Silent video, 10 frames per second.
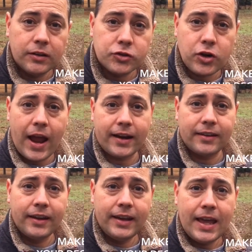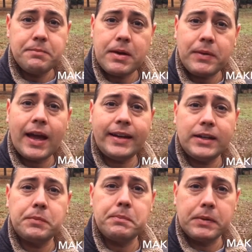track, and maybe I need
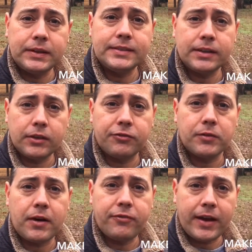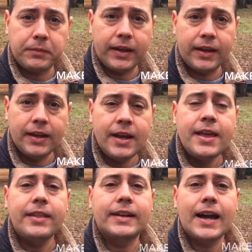to be building something for my family,
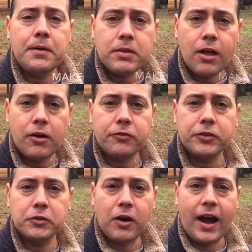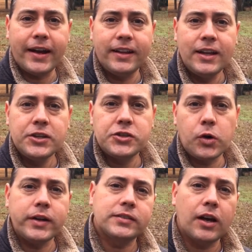then come along for the ride.
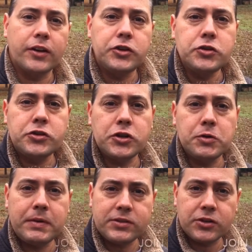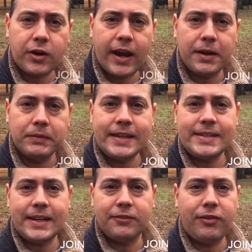Join us on YouTube, Instagram,
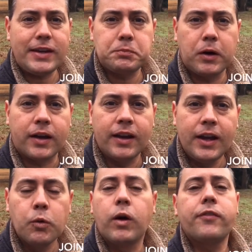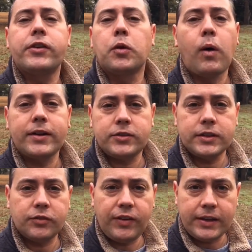LinkedIn, Facebook, wherever you're watching
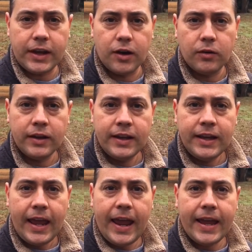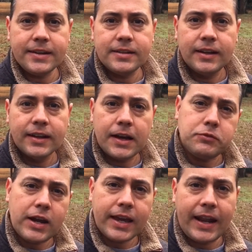this video, and come
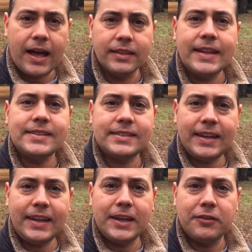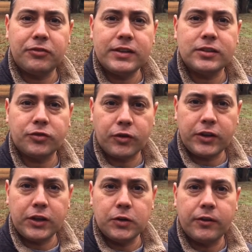check it out. Let's see if this is for
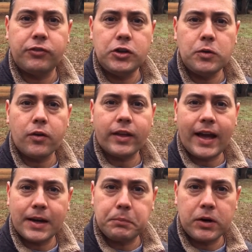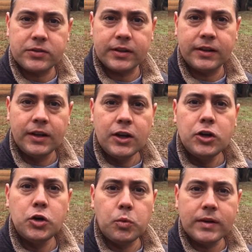you, if you are the kind of person
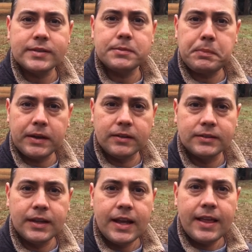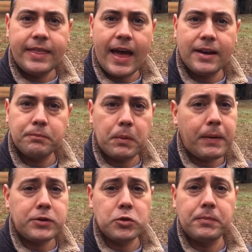who wants to build that
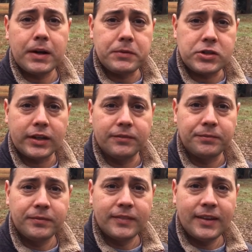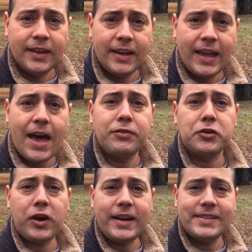perpetual money machine. Have a
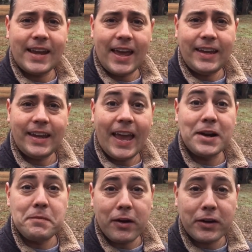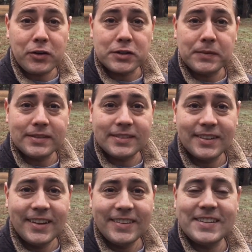great day and a Merry Christmas.
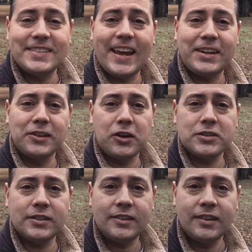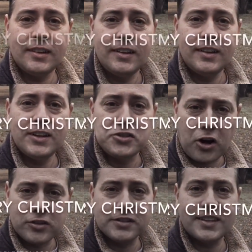This is Andy Larson,
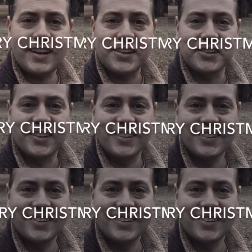Charleston's Connector.